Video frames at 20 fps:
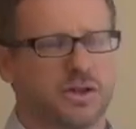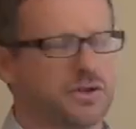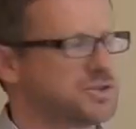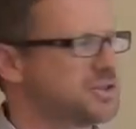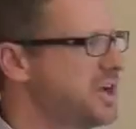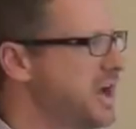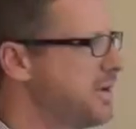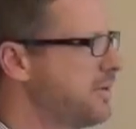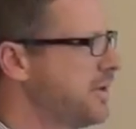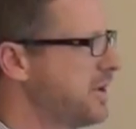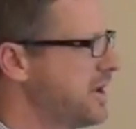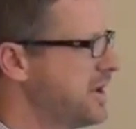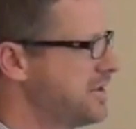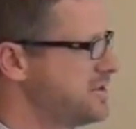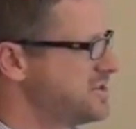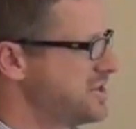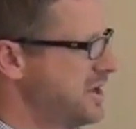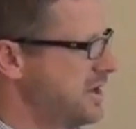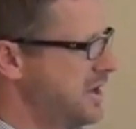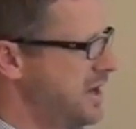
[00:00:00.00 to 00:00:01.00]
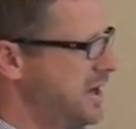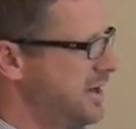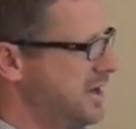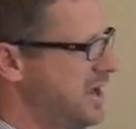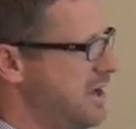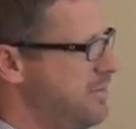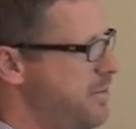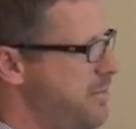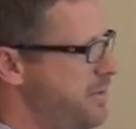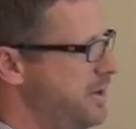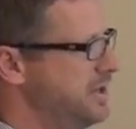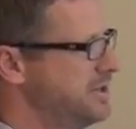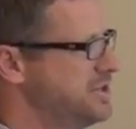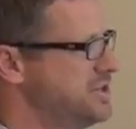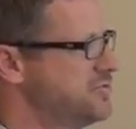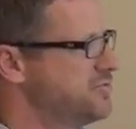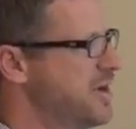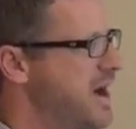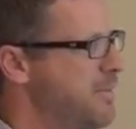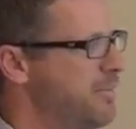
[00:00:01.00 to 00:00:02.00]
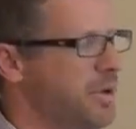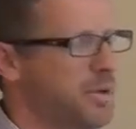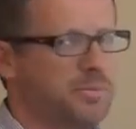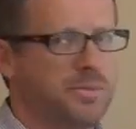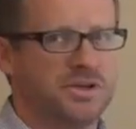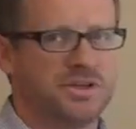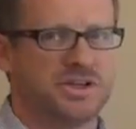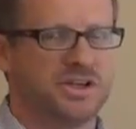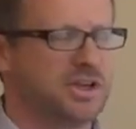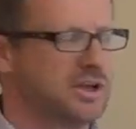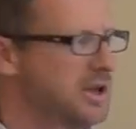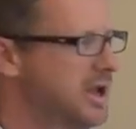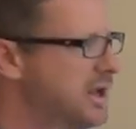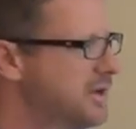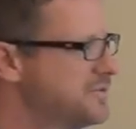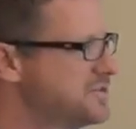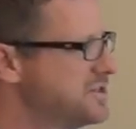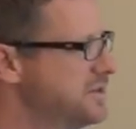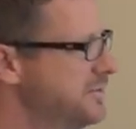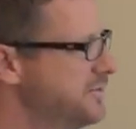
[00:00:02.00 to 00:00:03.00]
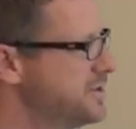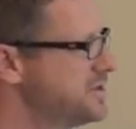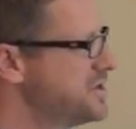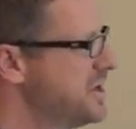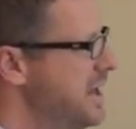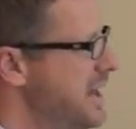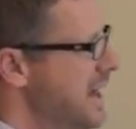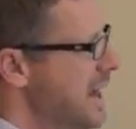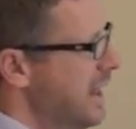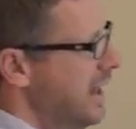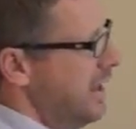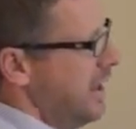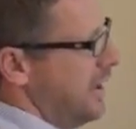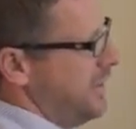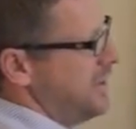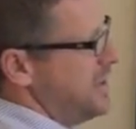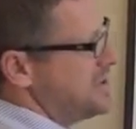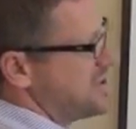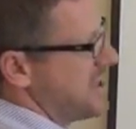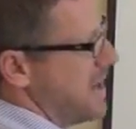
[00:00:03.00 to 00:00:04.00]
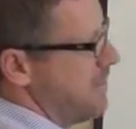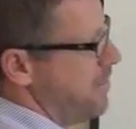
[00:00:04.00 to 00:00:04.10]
all those kind of capabilities wrap up into denial of service. And these